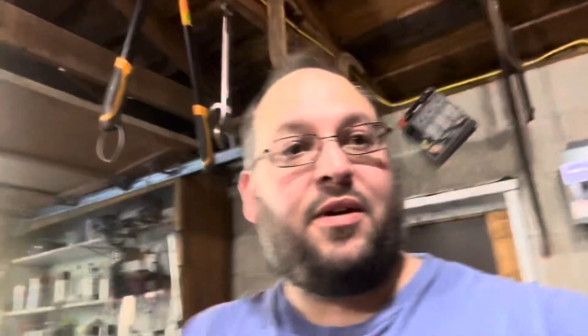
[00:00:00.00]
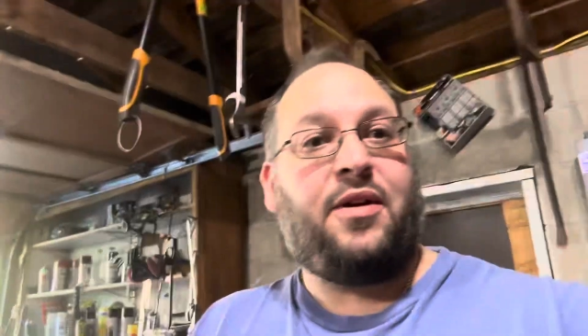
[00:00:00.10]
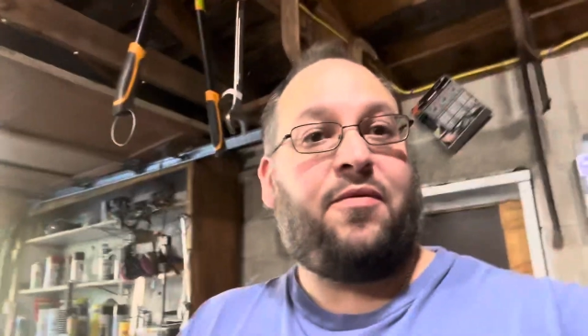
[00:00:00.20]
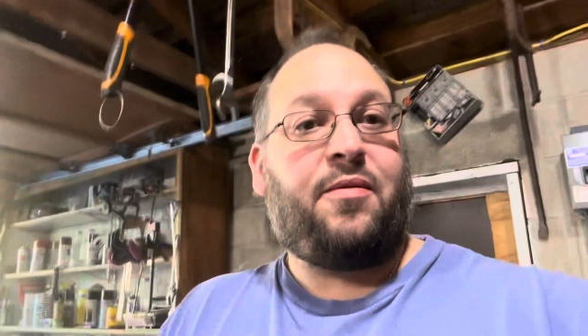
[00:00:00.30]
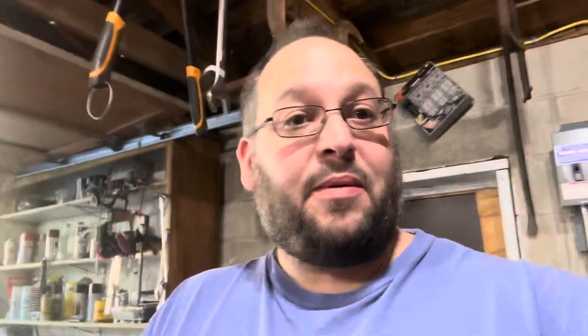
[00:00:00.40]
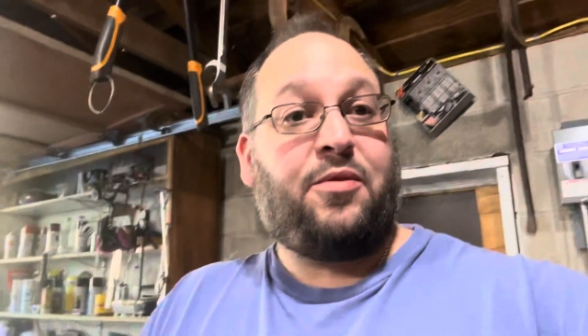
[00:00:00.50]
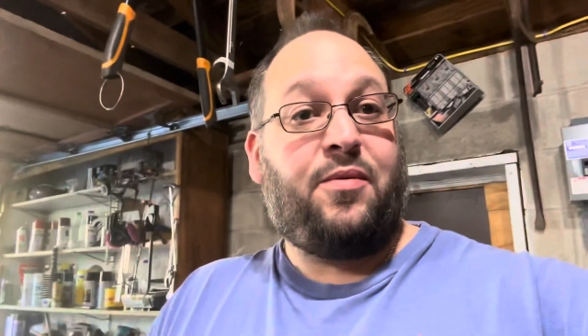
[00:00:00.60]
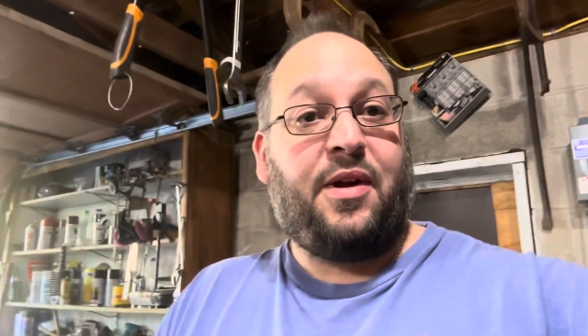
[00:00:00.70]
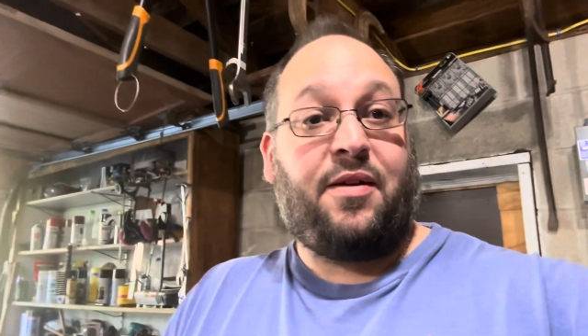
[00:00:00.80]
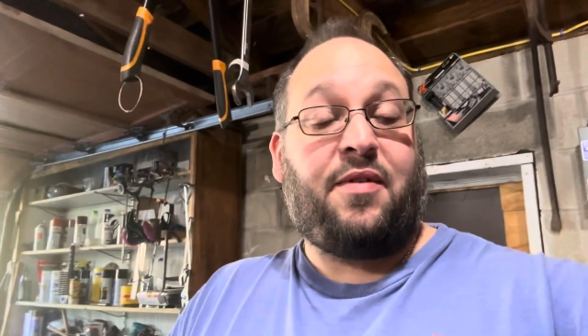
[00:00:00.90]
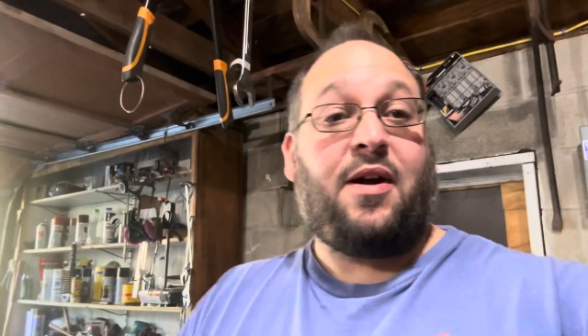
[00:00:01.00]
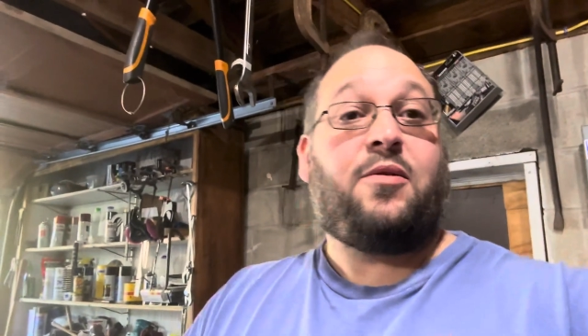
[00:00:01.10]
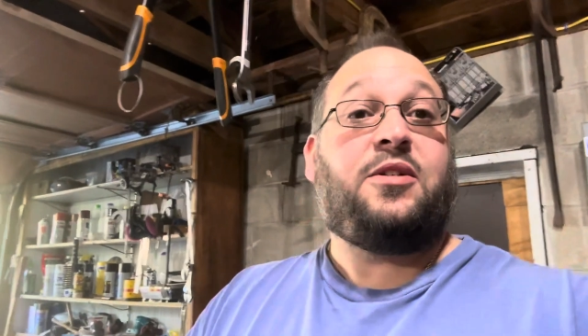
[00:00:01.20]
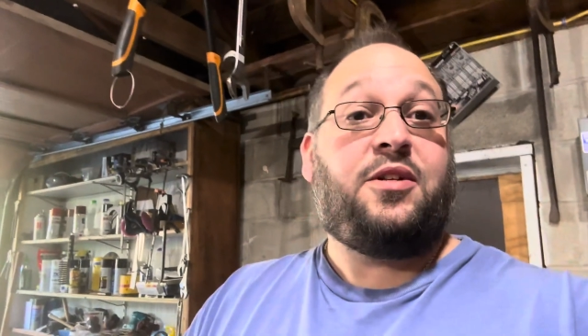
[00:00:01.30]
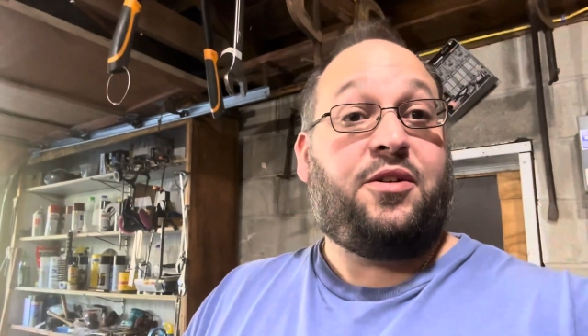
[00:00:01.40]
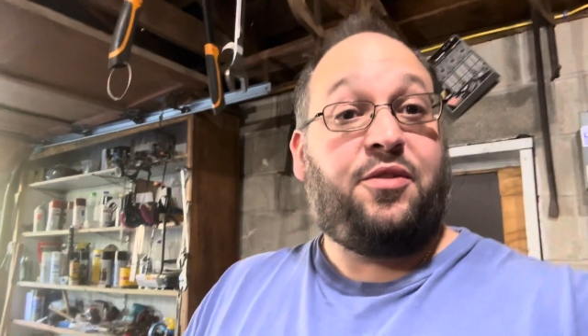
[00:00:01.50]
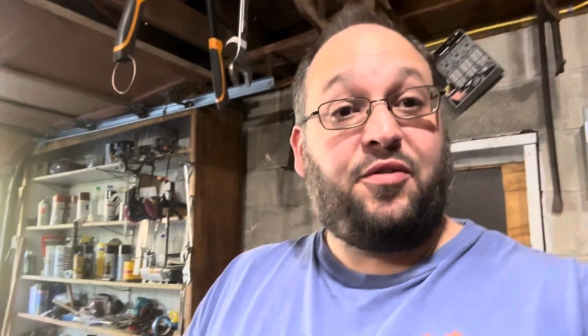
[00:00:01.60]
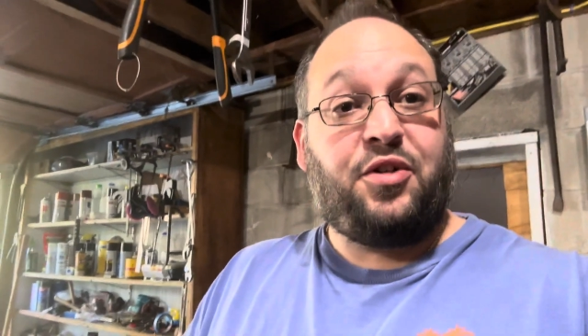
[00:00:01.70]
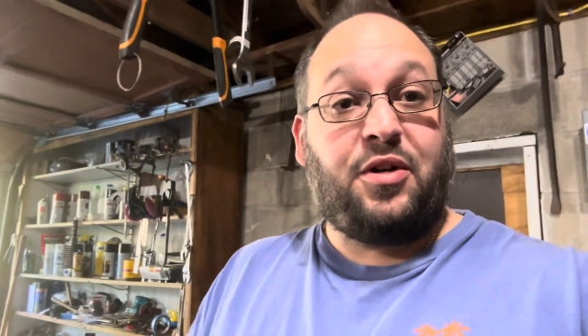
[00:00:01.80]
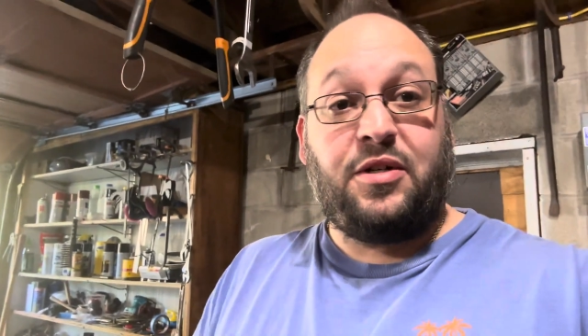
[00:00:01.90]
for 2.5 hours into New
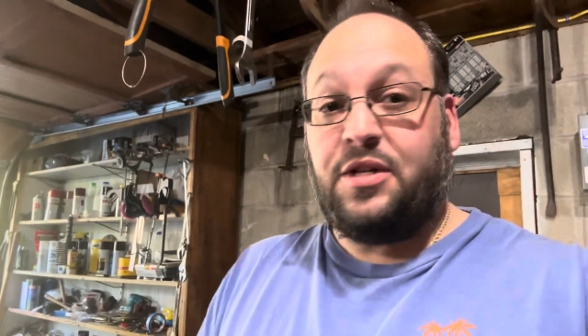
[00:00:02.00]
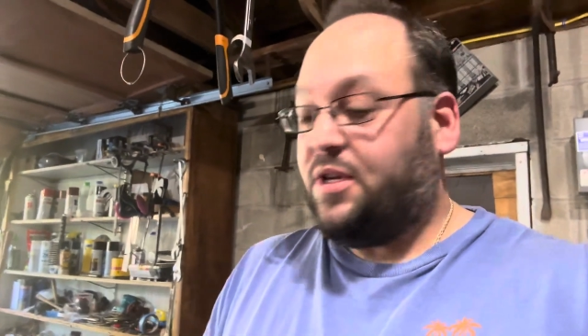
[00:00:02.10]
Jersey.